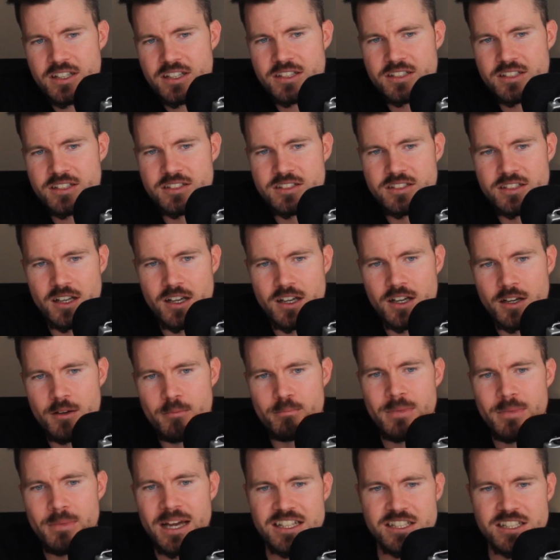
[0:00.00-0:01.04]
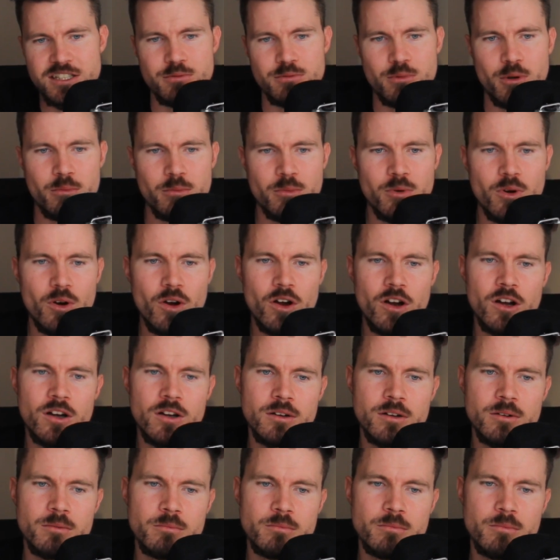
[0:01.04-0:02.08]
is a maximum
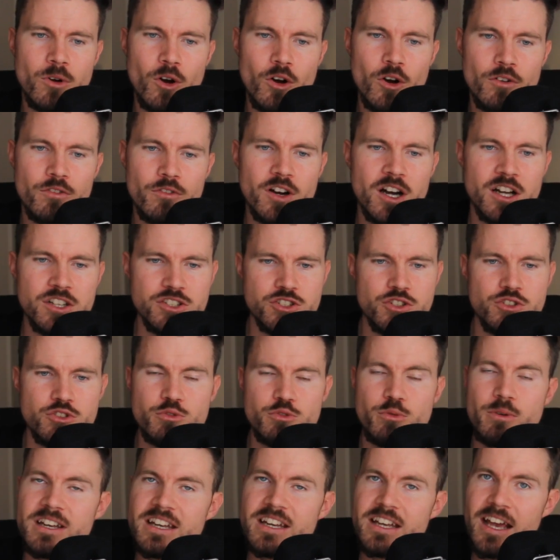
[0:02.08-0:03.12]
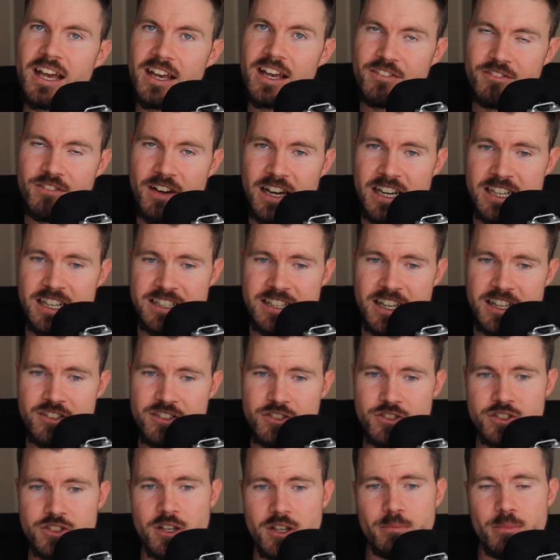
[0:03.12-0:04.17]
of 128
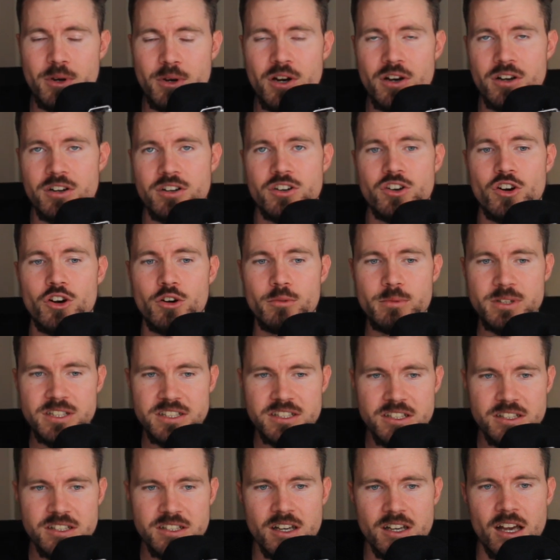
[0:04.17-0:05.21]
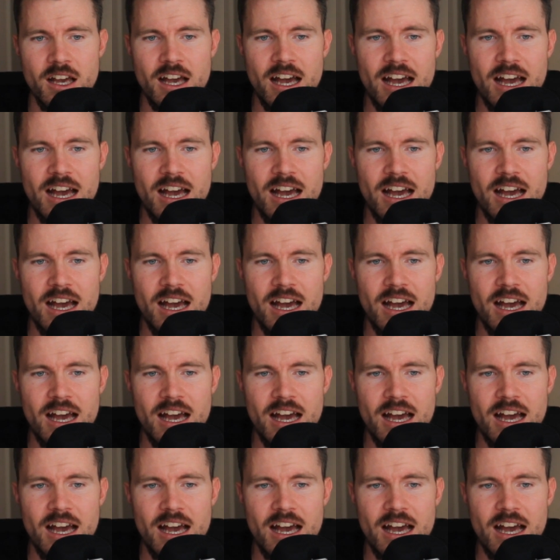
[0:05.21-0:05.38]
validators per committee,